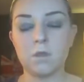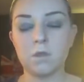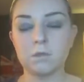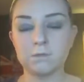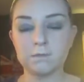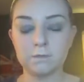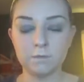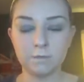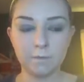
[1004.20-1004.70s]

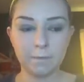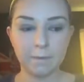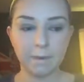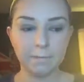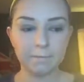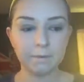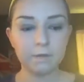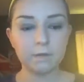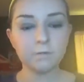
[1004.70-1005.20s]
So we're
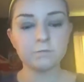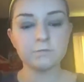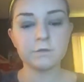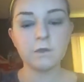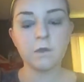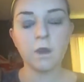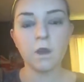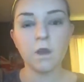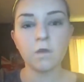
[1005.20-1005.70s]
probably going to have
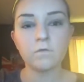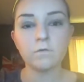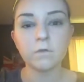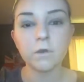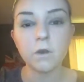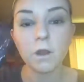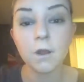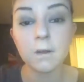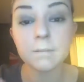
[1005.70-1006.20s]
to
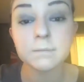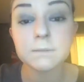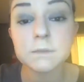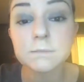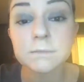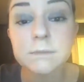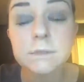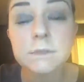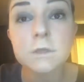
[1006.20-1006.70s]
cover up
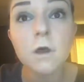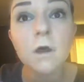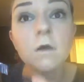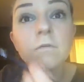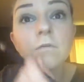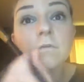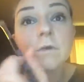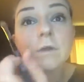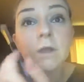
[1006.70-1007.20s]
some
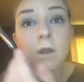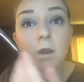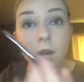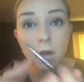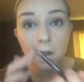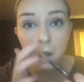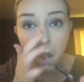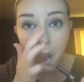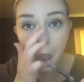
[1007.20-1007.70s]
stuff. We
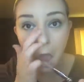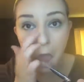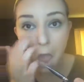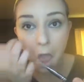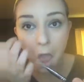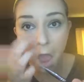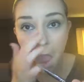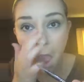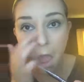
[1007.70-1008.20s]
are
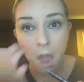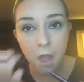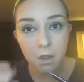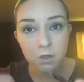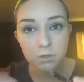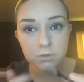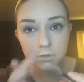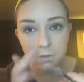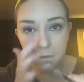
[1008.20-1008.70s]

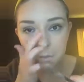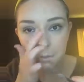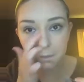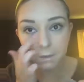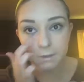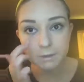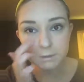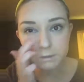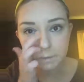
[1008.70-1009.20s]

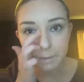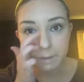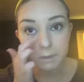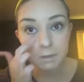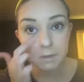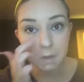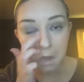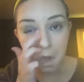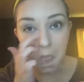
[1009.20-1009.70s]
totally
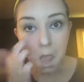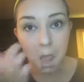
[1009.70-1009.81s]
expected.